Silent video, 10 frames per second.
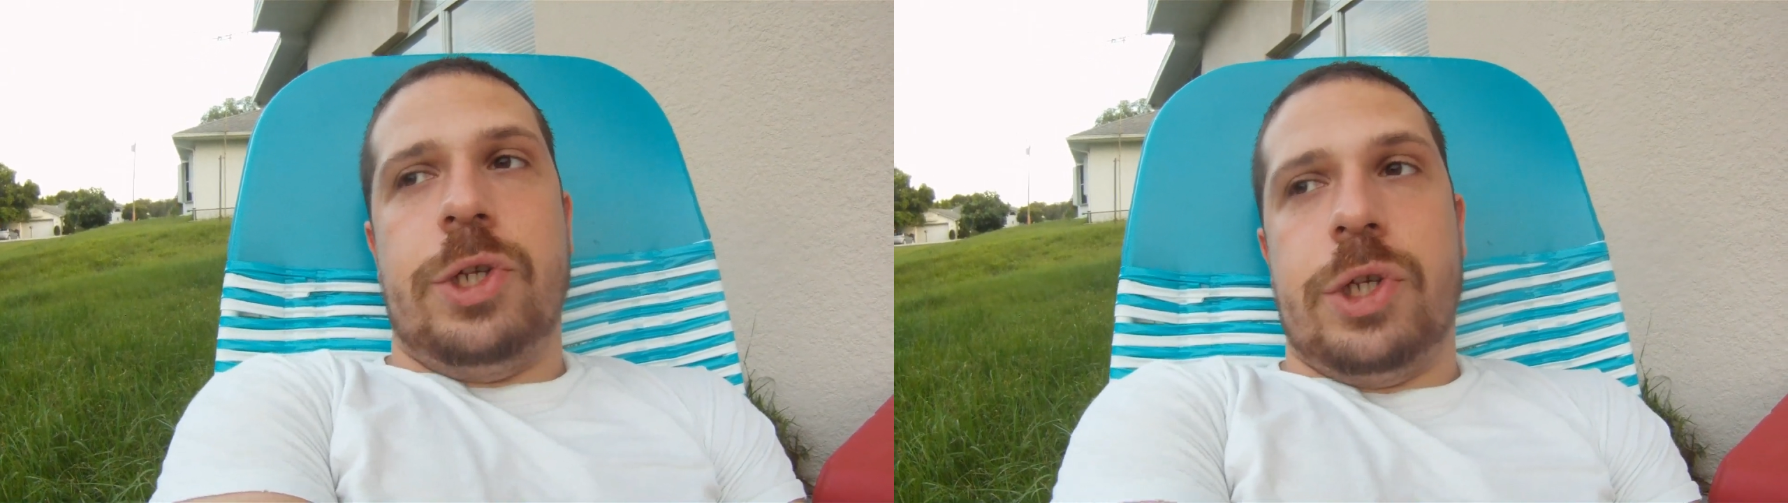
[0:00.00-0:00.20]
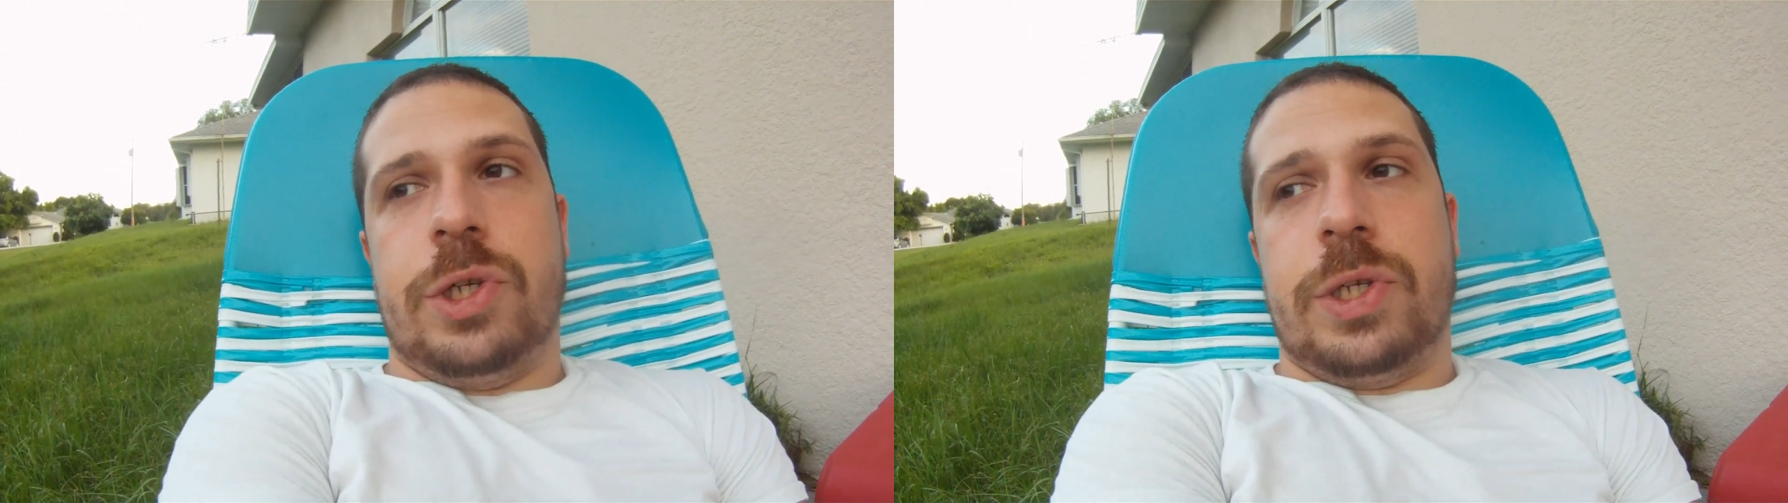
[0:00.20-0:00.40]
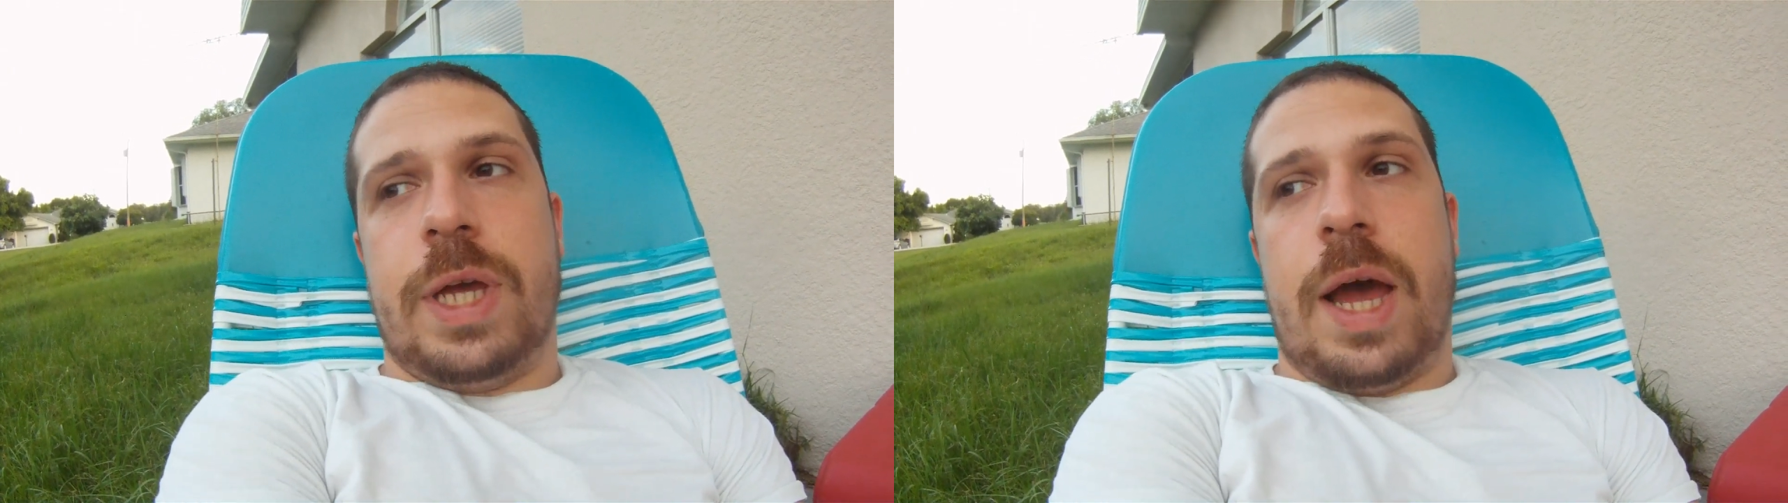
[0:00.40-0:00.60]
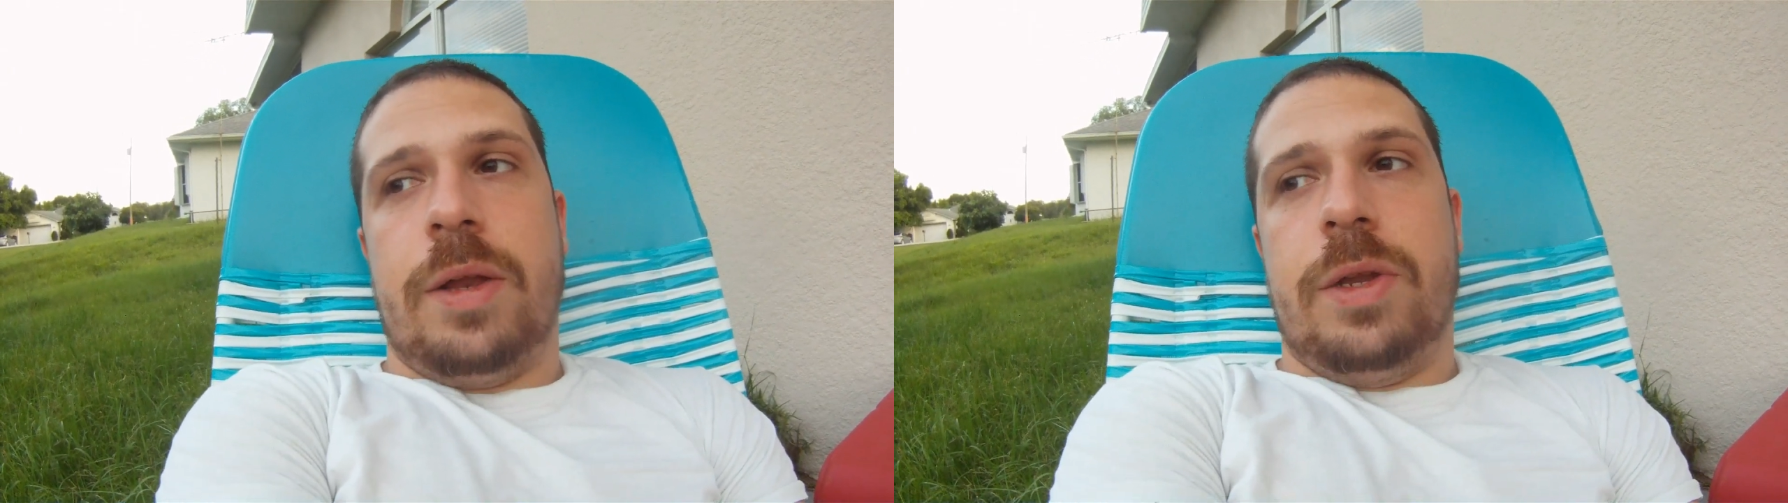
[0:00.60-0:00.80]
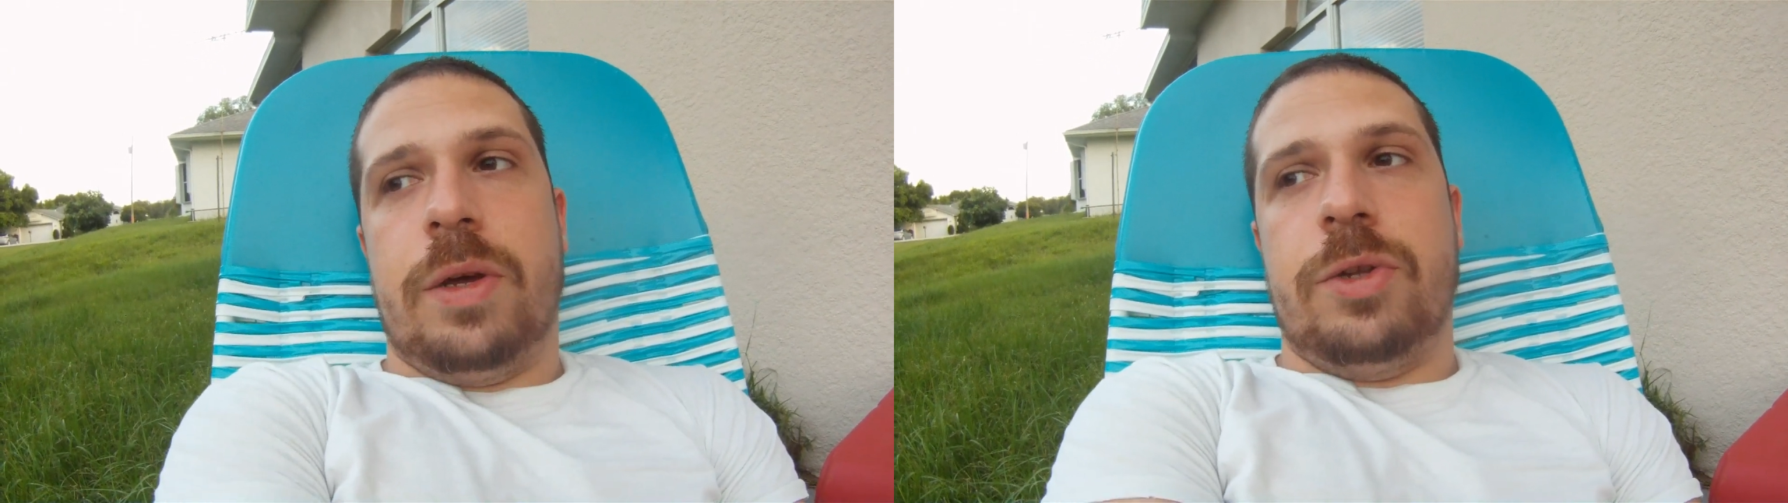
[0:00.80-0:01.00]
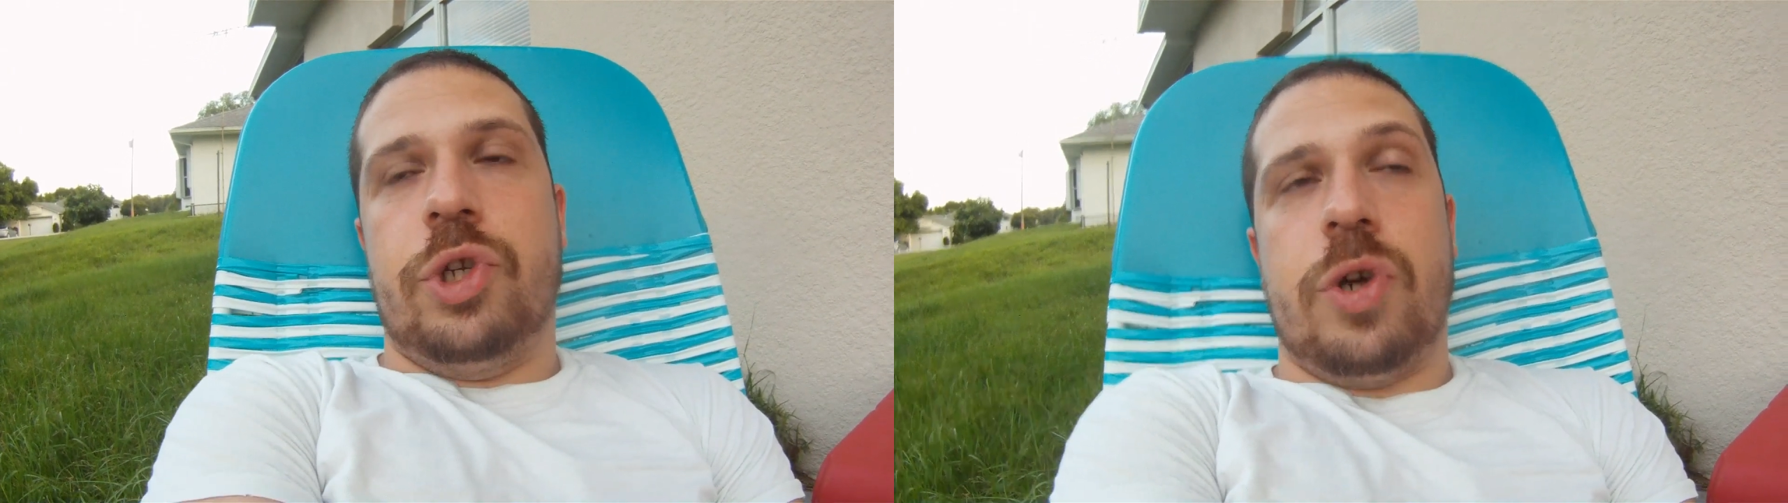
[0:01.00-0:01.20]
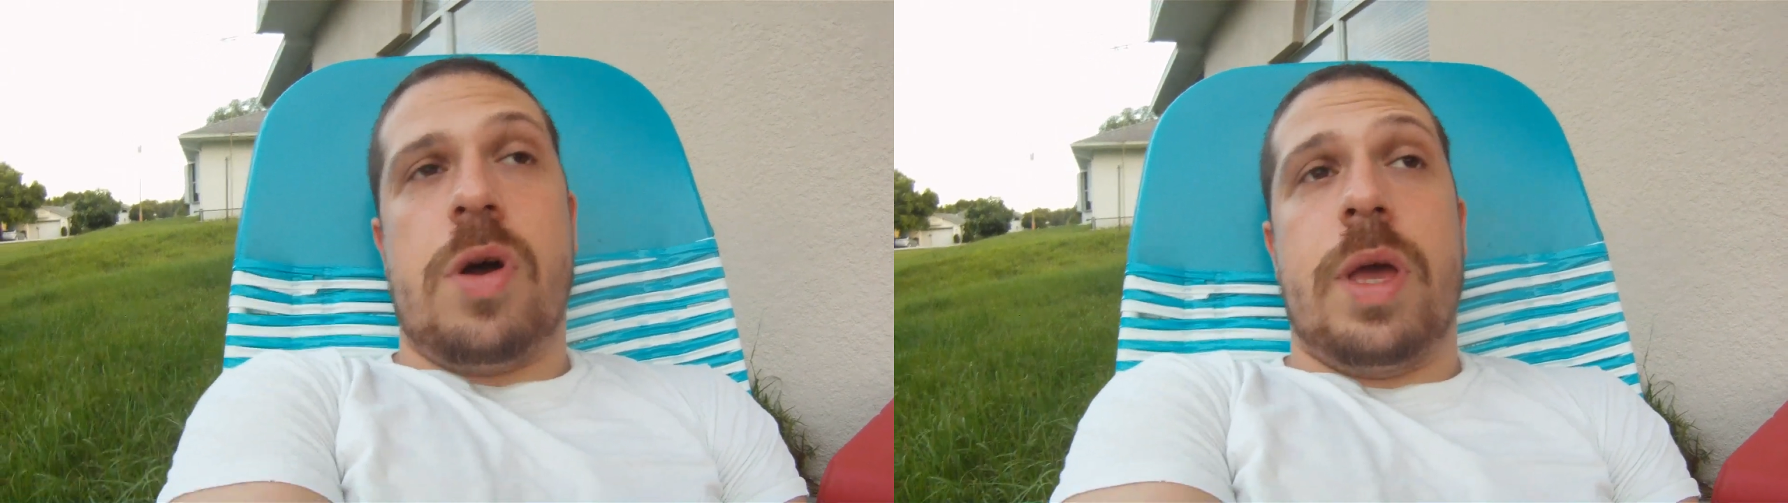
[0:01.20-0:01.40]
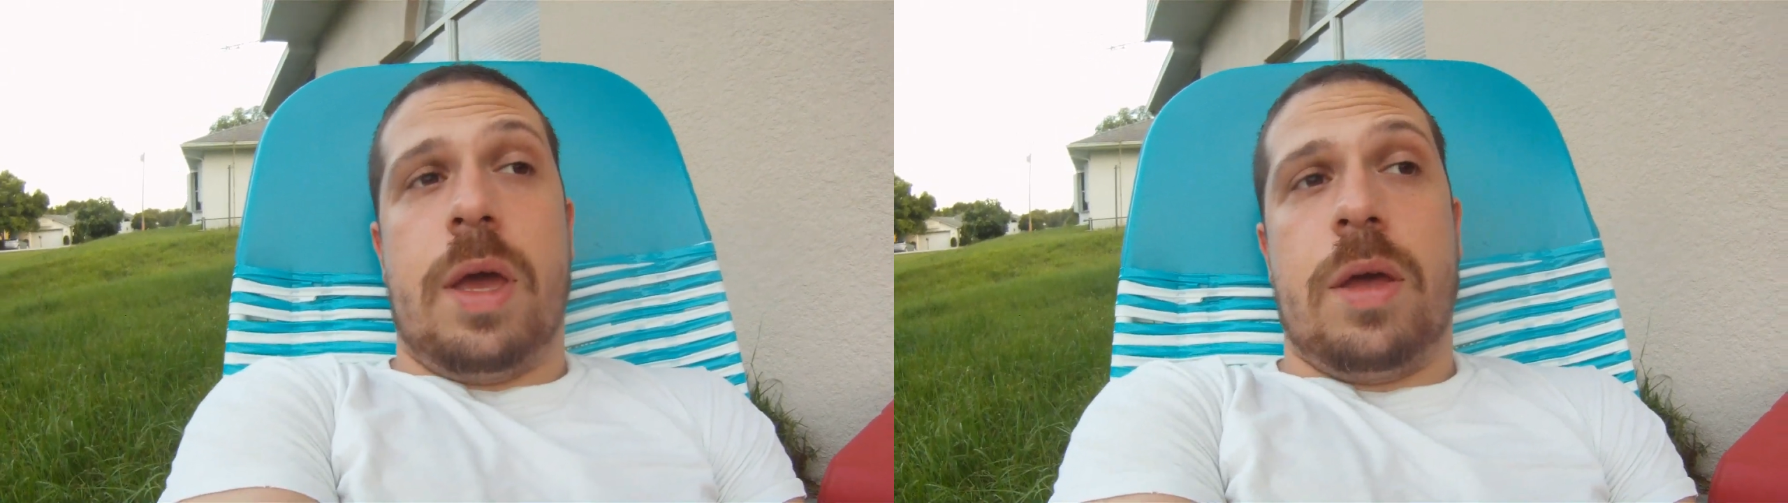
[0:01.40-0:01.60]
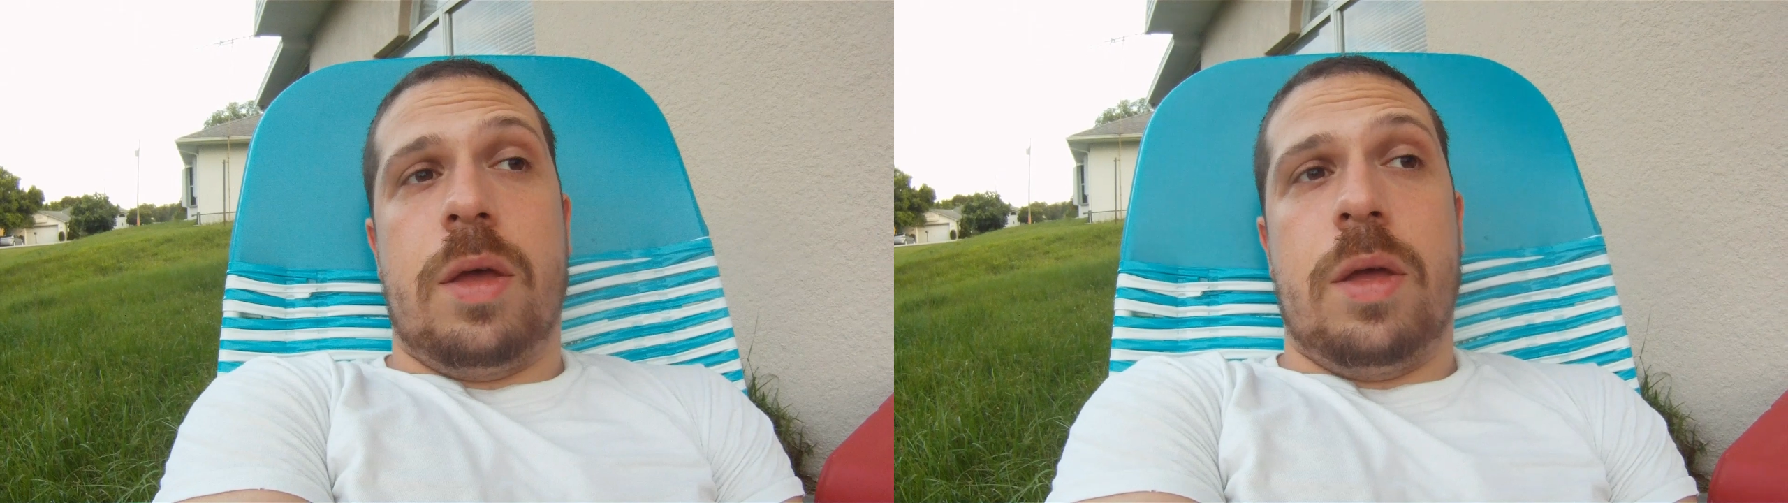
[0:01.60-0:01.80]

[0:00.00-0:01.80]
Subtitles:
just got done jogging.